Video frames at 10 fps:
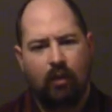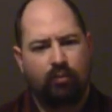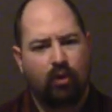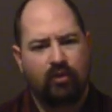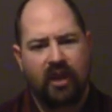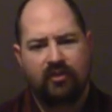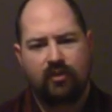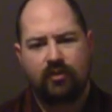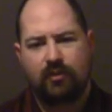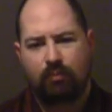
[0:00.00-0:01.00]

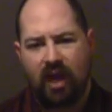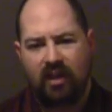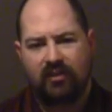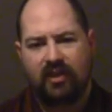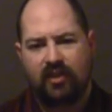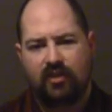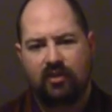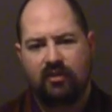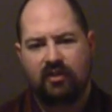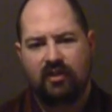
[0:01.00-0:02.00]
Protesters and
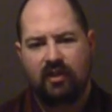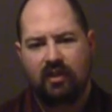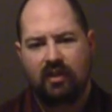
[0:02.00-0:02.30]
politicians,